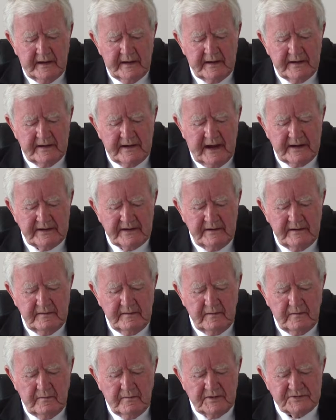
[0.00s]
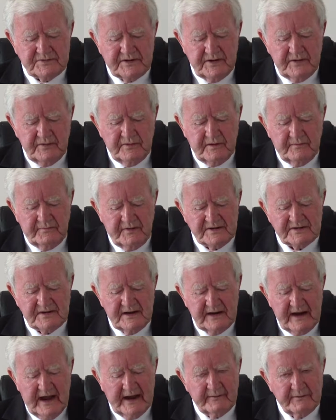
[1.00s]
Latin was the
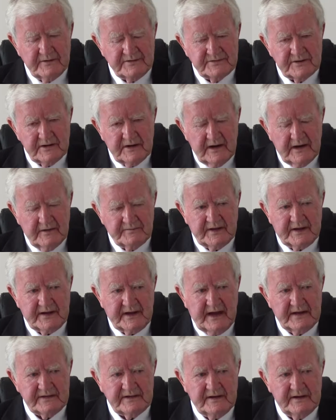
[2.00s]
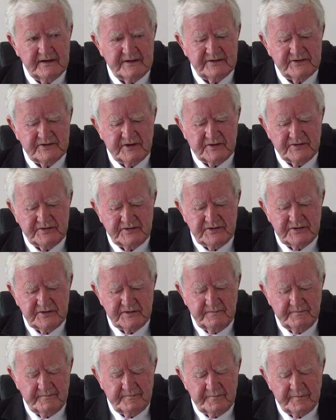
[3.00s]
universal language of the Catholic Church.
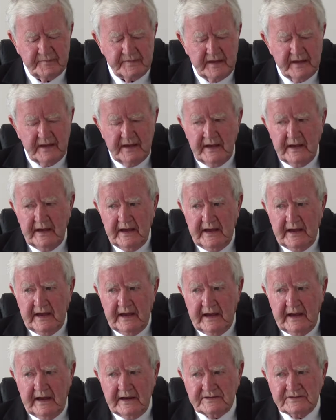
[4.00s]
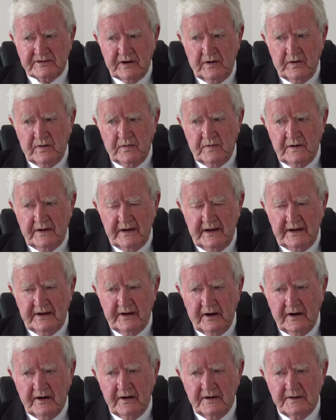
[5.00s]
So in
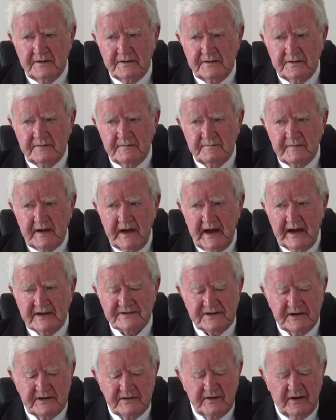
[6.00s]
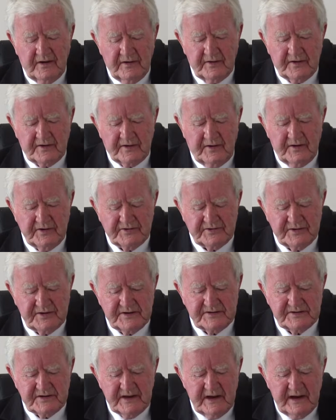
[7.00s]
Ireland, as in other
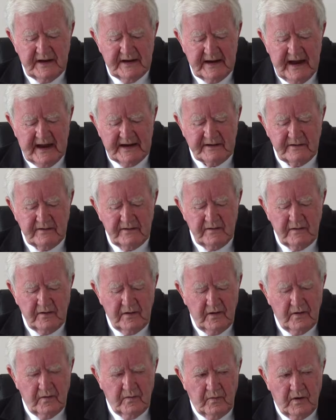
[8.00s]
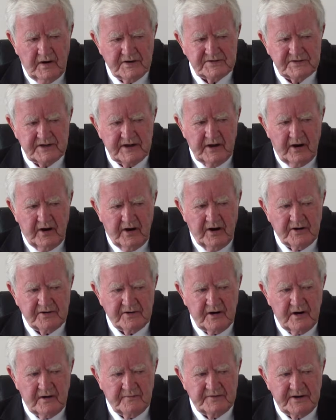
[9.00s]
countries, Latin was the
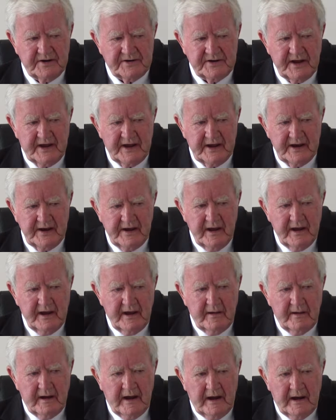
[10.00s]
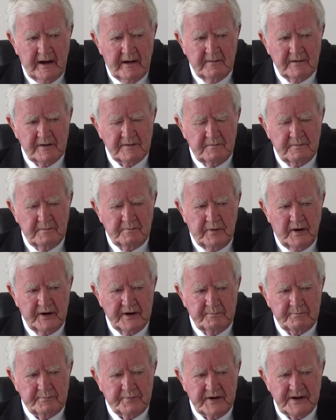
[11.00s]
order of the day
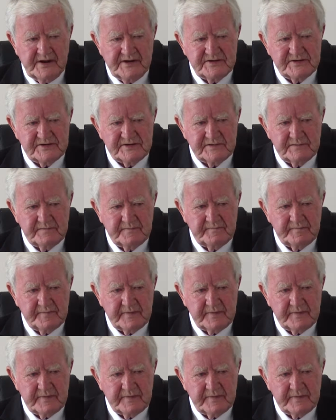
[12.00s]
by priests,